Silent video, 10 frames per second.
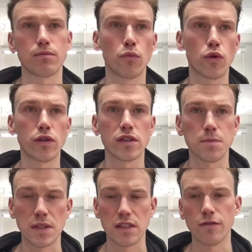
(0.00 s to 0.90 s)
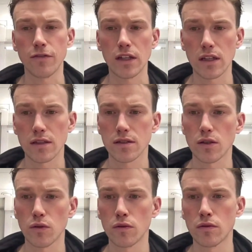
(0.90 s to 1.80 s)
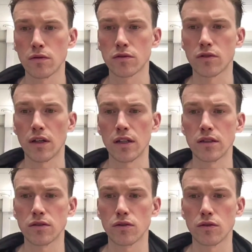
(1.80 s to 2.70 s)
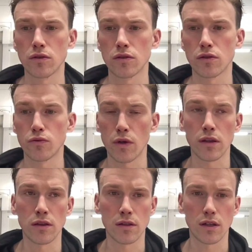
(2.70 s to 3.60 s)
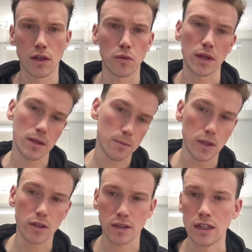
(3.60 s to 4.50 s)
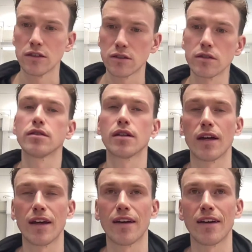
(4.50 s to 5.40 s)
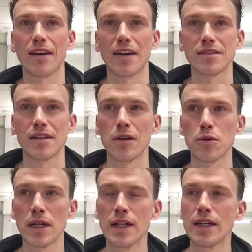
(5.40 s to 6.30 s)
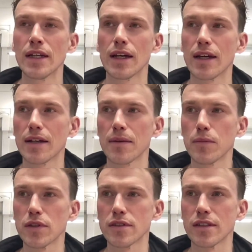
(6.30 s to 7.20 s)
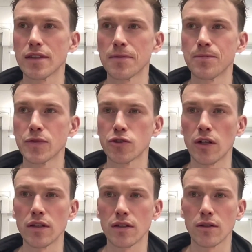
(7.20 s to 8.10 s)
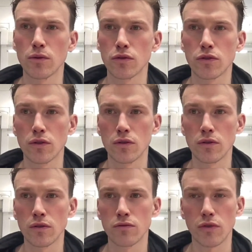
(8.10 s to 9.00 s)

more specific. So trying to run when I'm not injured as now. but trying to